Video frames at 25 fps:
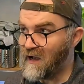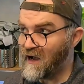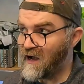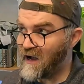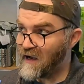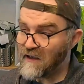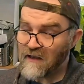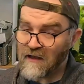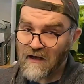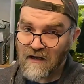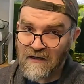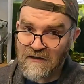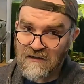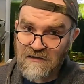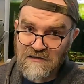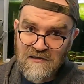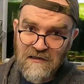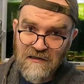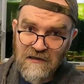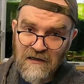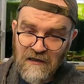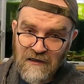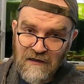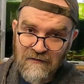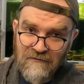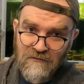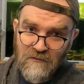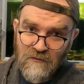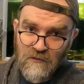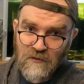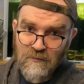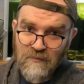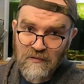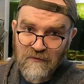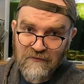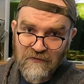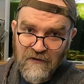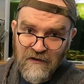I actually have known
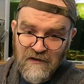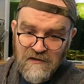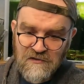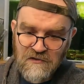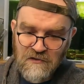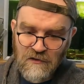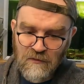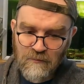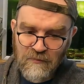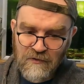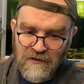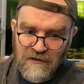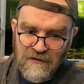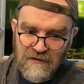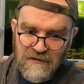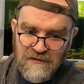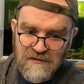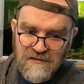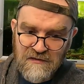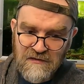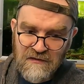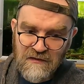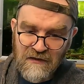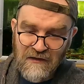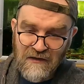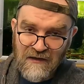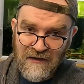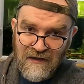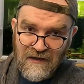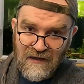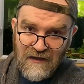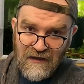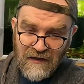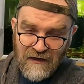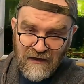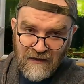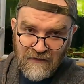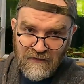professional breeders
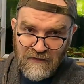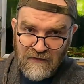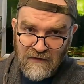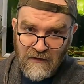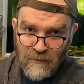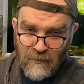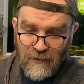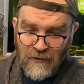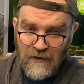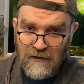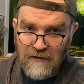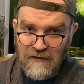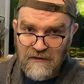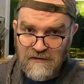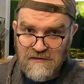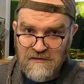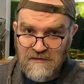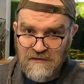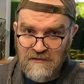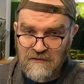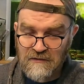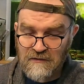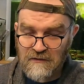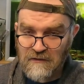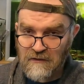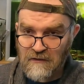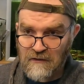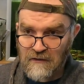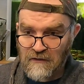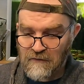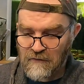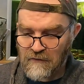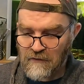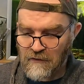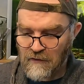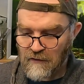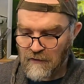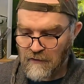in the past
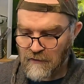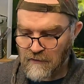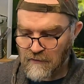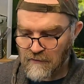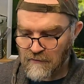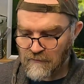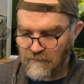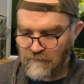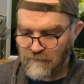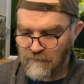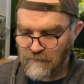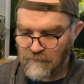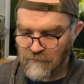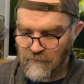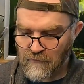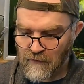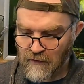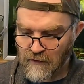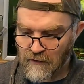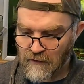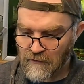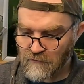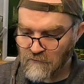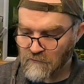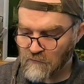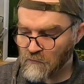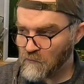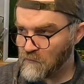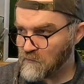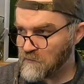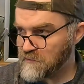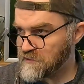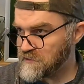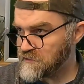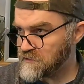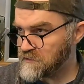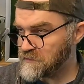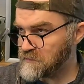that have
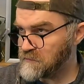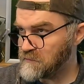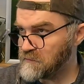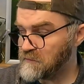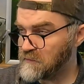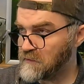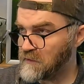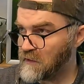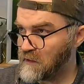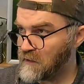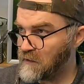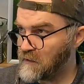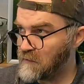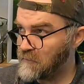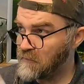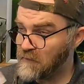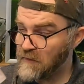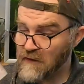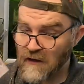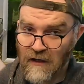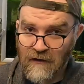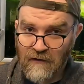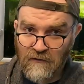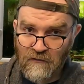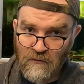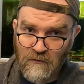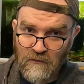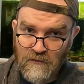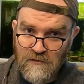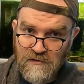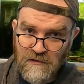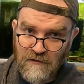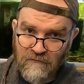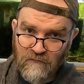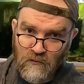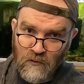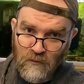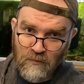dosed that dose
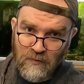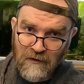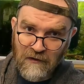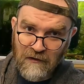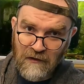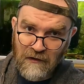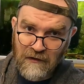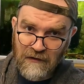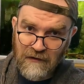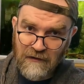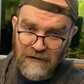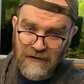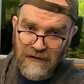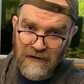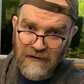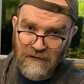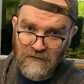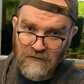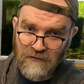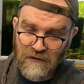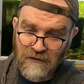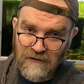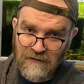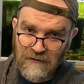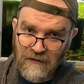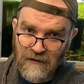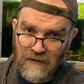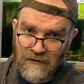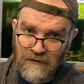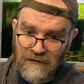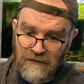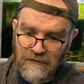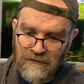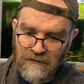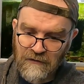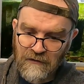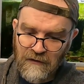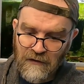of no planaria into a
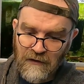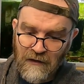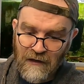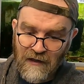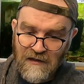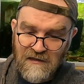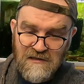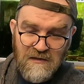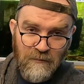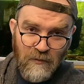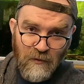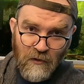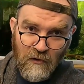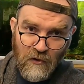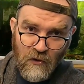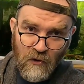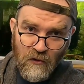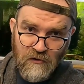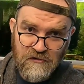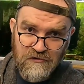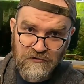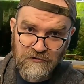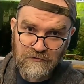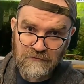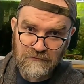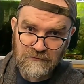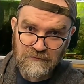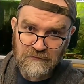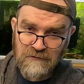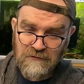tank as a precaution.